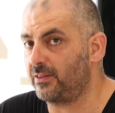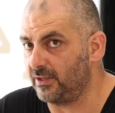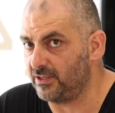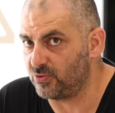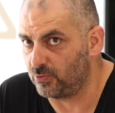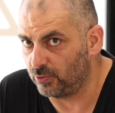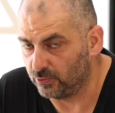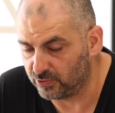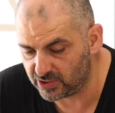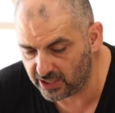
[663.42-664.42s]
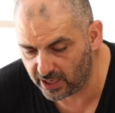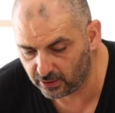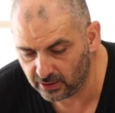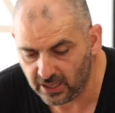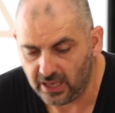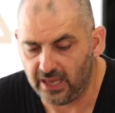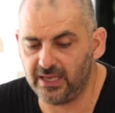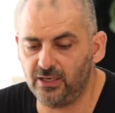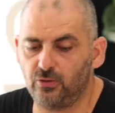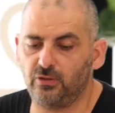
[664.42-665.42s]
these rules. Now,
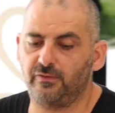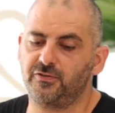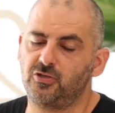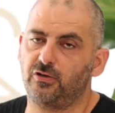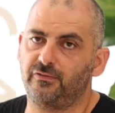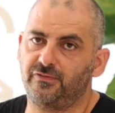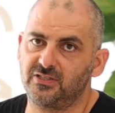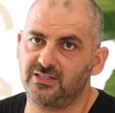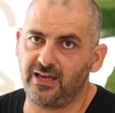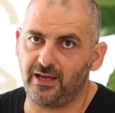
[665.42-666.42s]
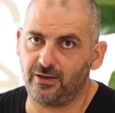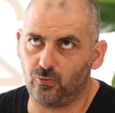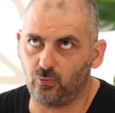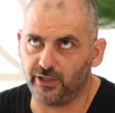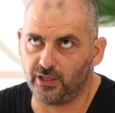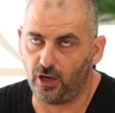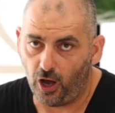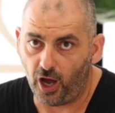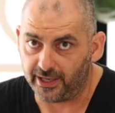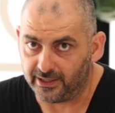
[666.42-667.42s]
in all the photographers that we
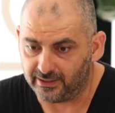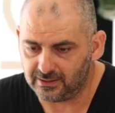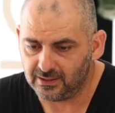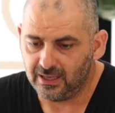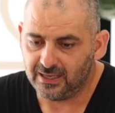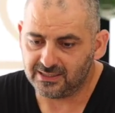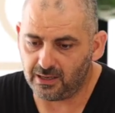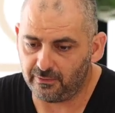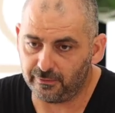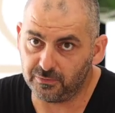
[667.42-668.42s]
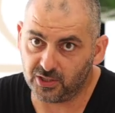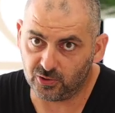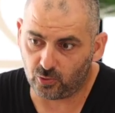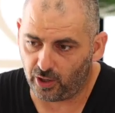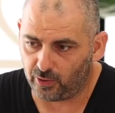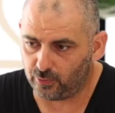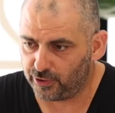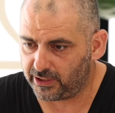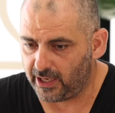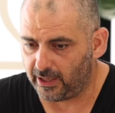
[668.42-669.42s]
hired, some of them didn't quite
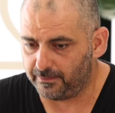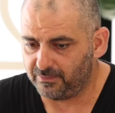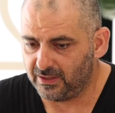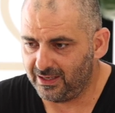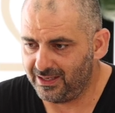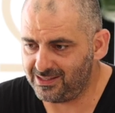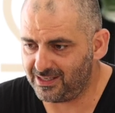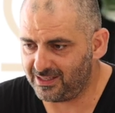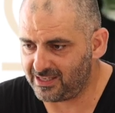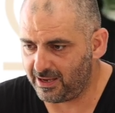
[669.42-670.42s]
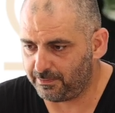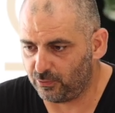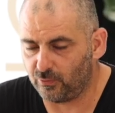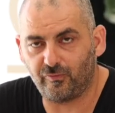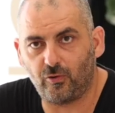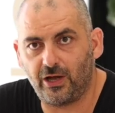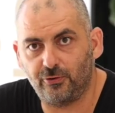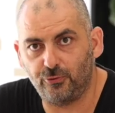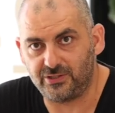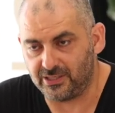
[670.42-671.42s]
work out. Here's an example of one
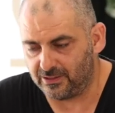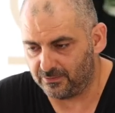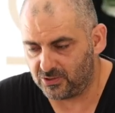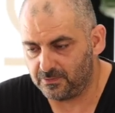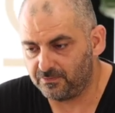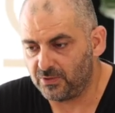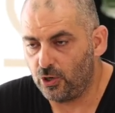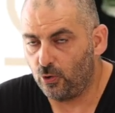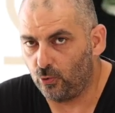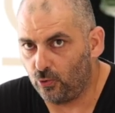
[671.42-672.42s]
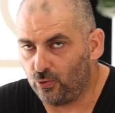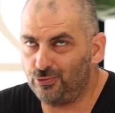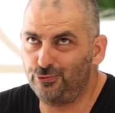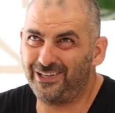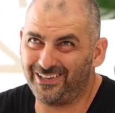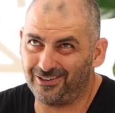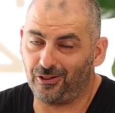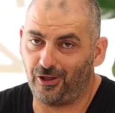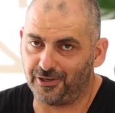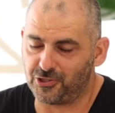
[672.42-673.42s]
who didn't, or who needed a
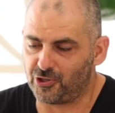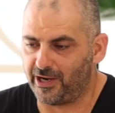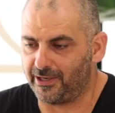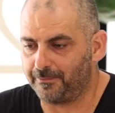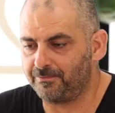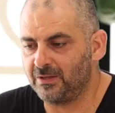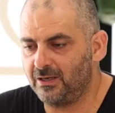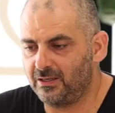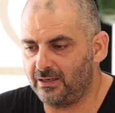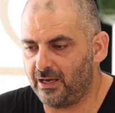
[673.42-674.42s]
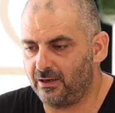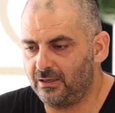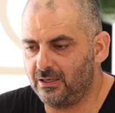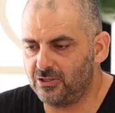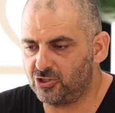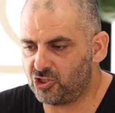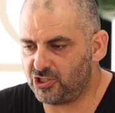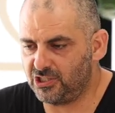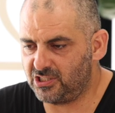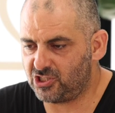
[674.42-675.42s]
lot of training. Now,
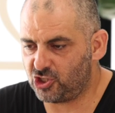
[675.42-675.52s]
she's